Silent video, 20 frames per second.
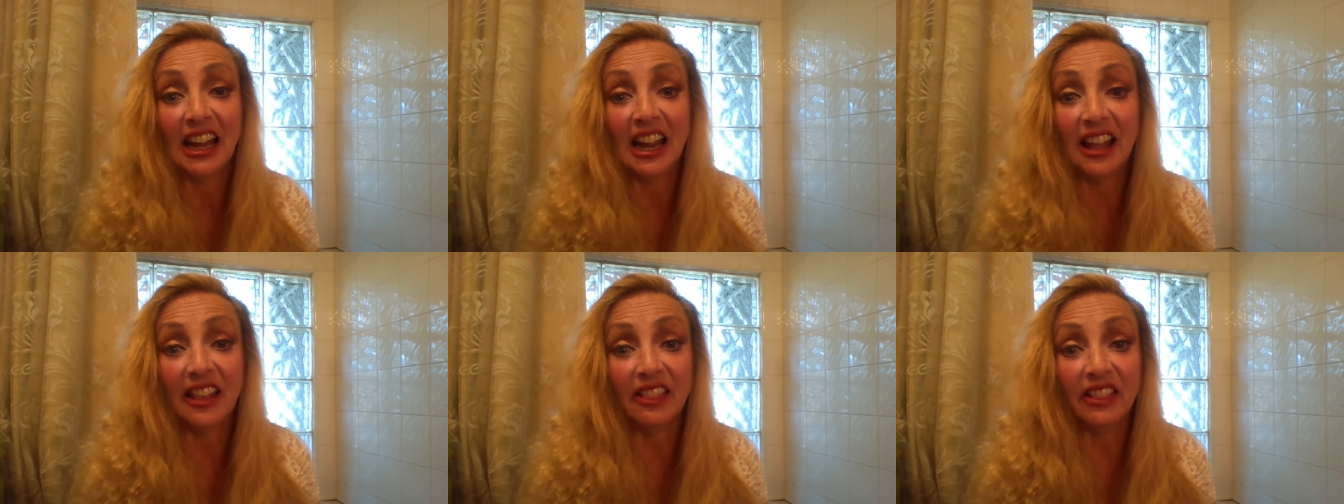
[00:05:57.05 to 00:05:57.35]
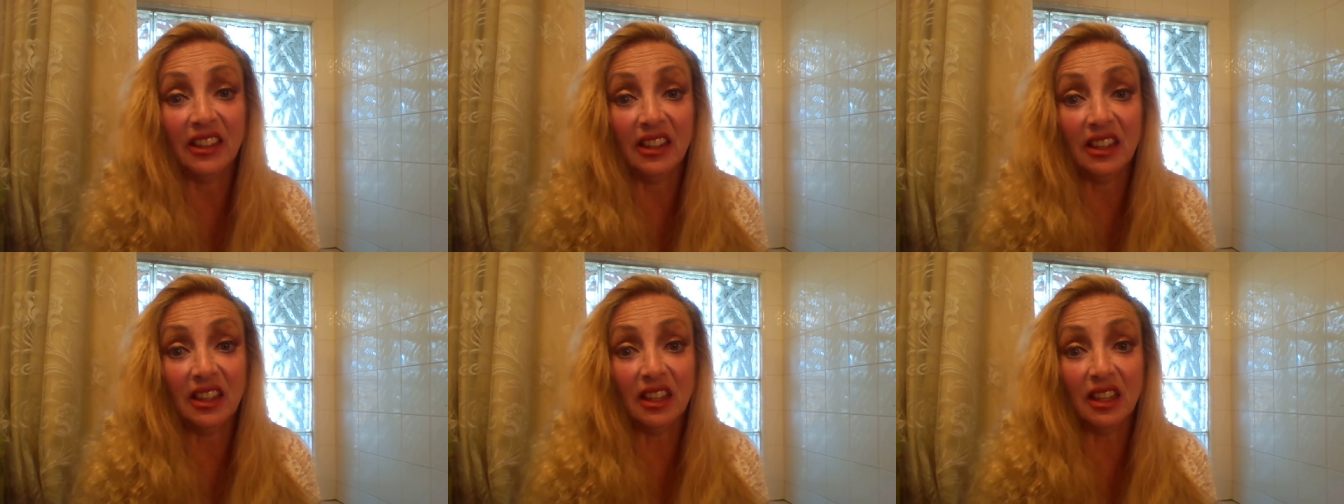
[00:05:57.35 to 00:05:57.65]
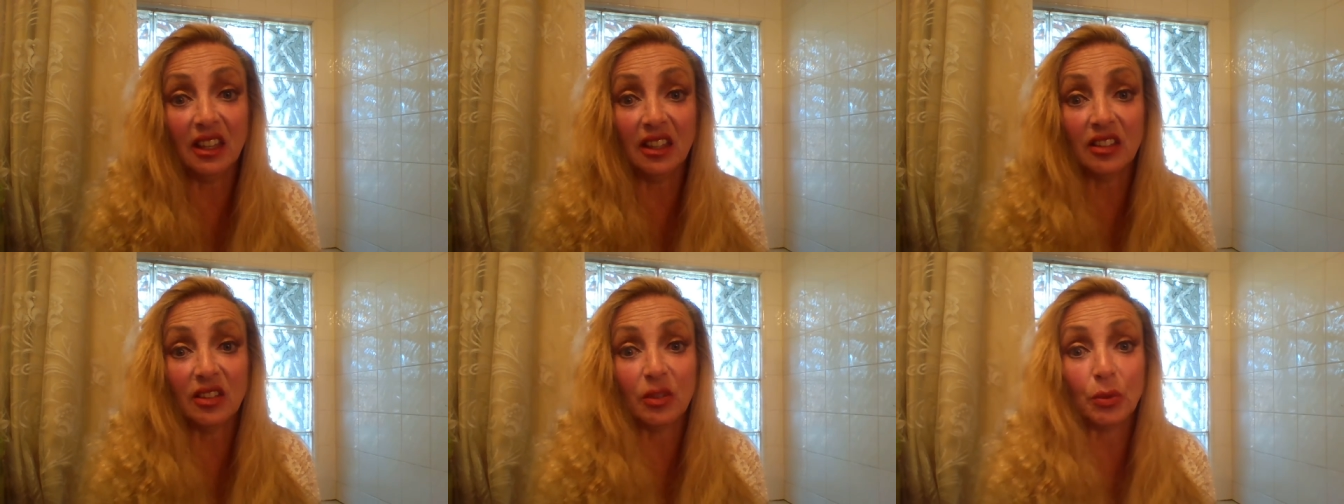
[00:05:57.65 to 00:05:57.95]
and the
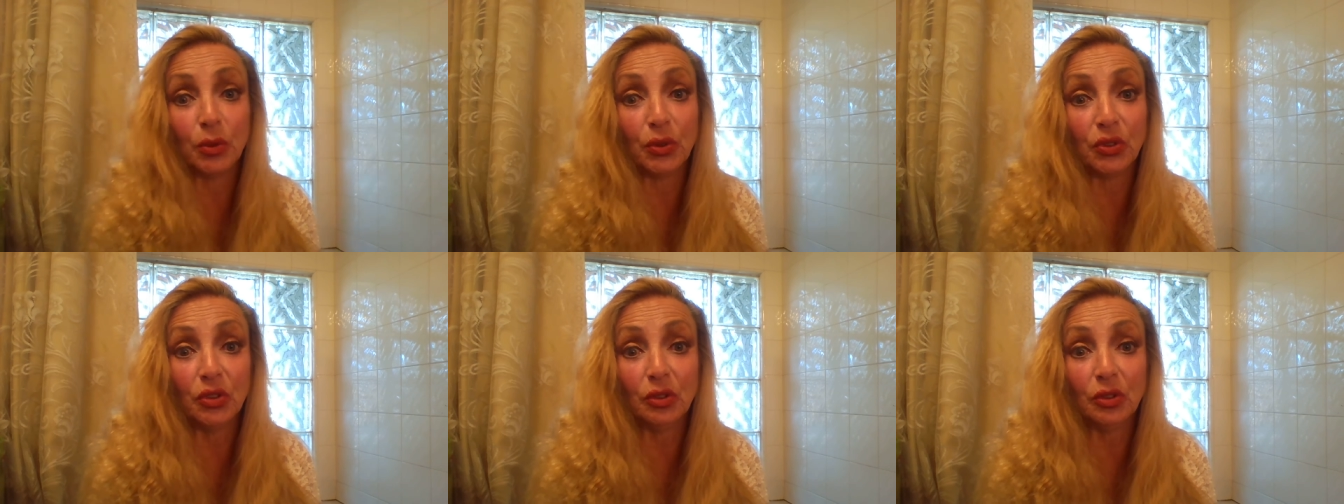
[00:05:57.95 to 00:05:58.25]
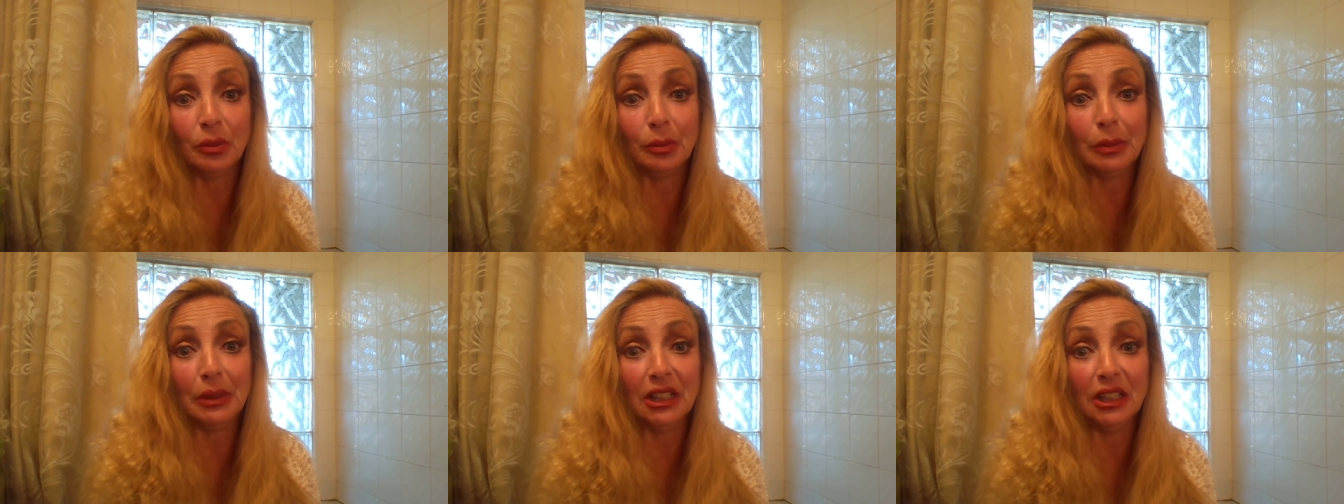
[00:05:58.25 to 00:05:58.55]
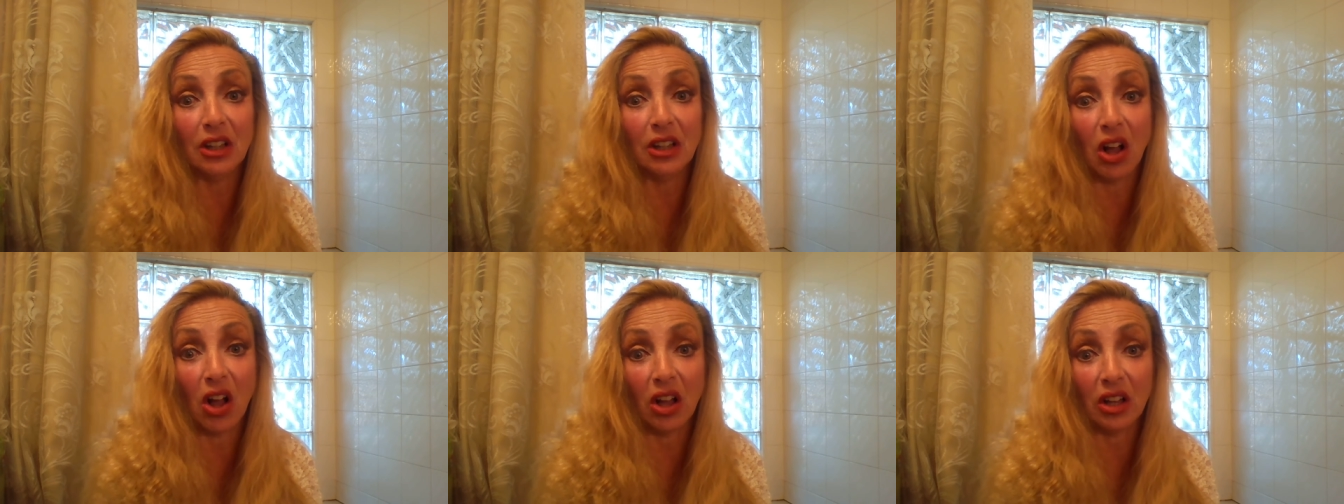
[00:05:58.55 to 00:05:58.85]
is will soon be
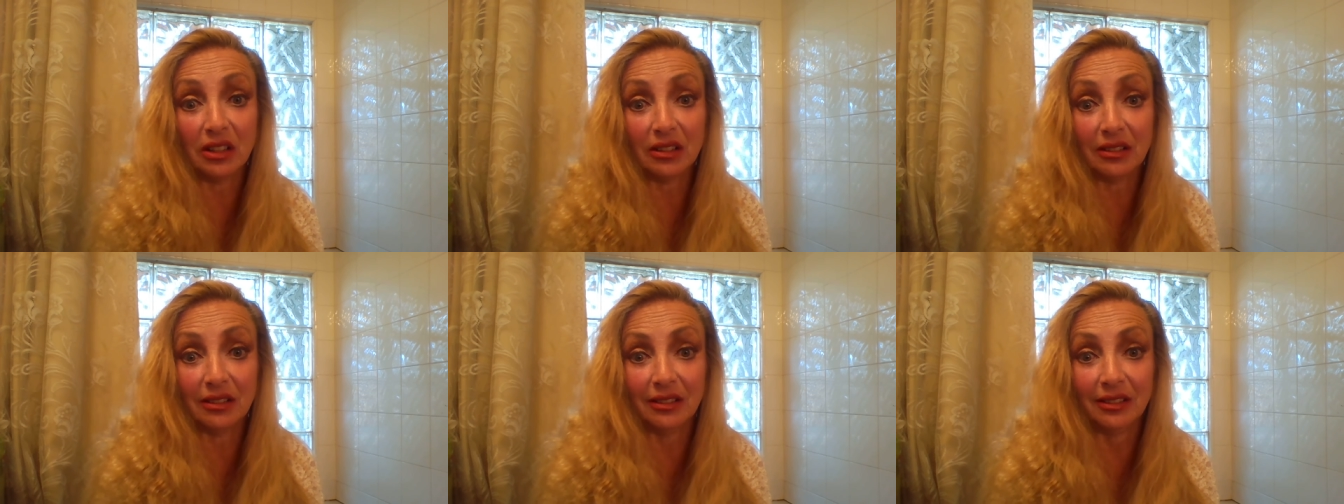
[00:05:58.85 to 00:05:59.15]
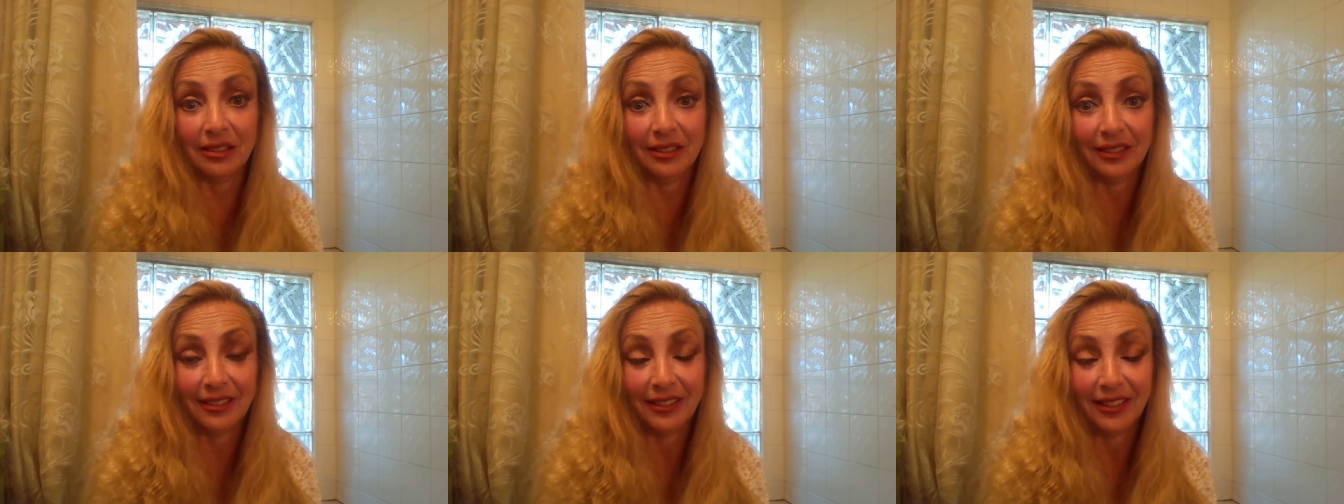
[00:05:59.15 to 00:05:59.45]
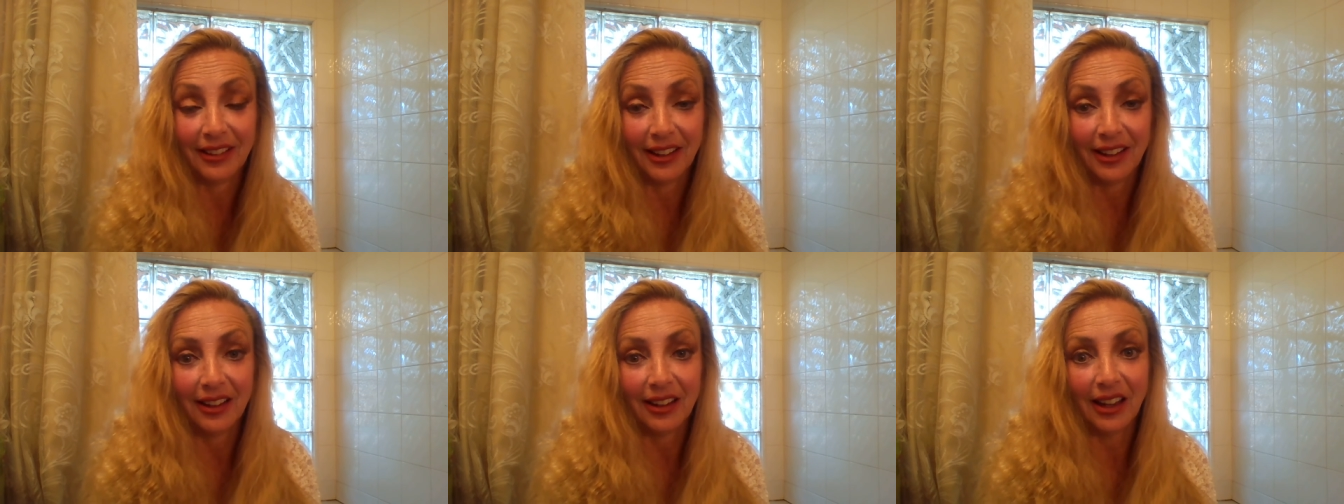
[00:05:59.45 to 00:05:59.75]
not,
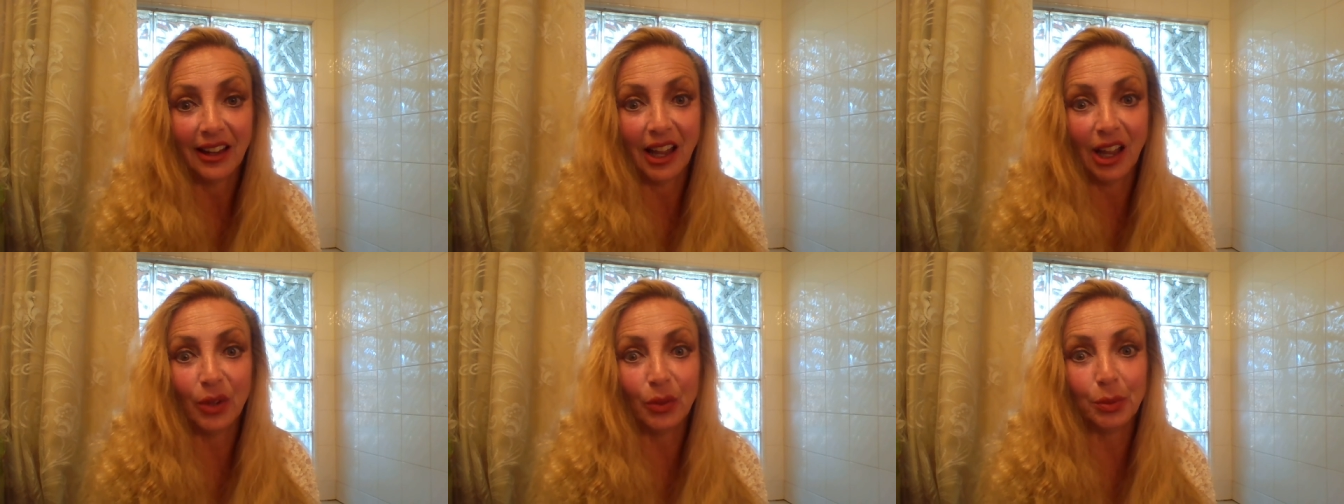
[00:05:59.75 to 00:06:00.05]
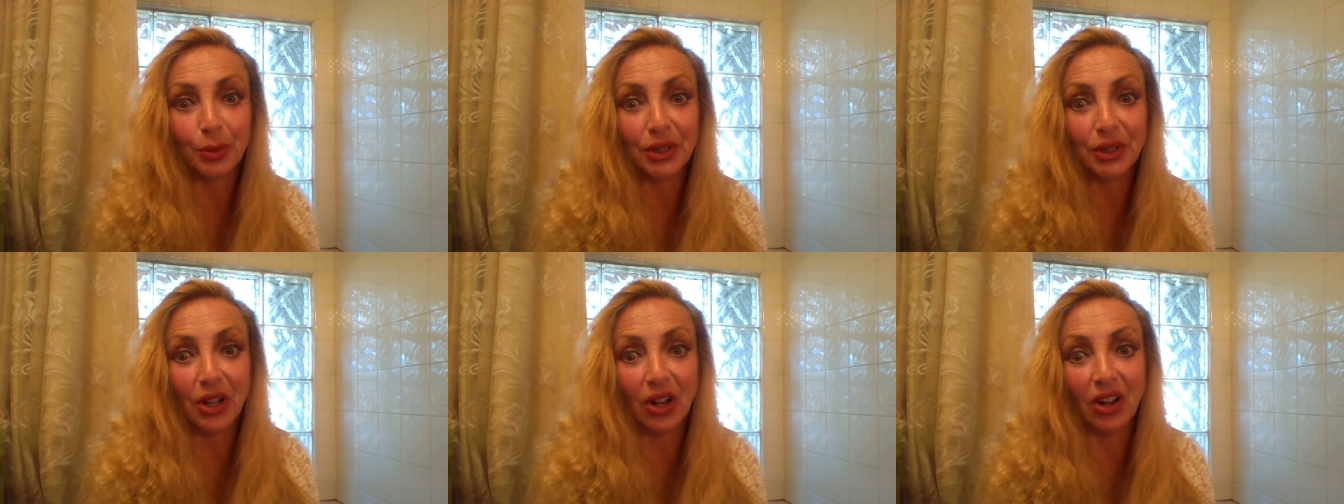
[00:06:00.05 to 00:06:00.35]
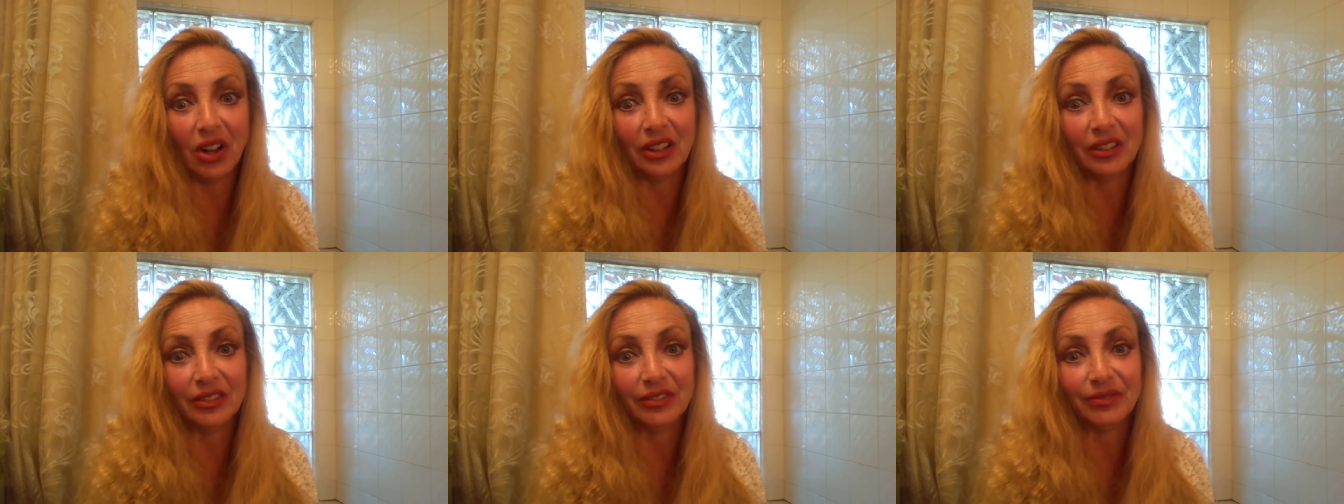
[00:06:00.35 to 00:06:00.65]
and will be
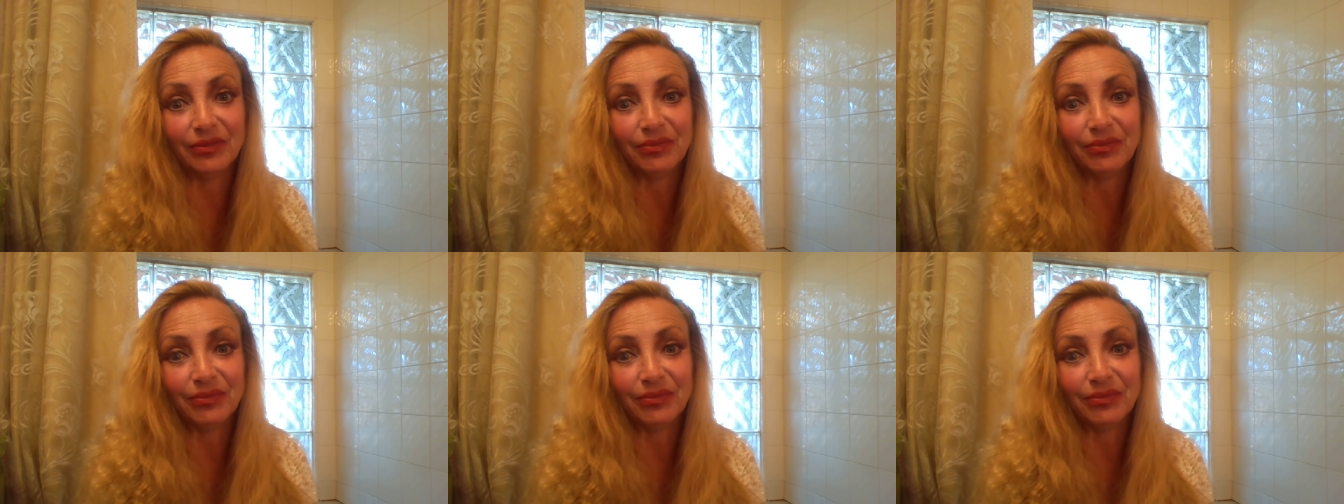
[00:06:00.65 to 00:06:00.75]
gone.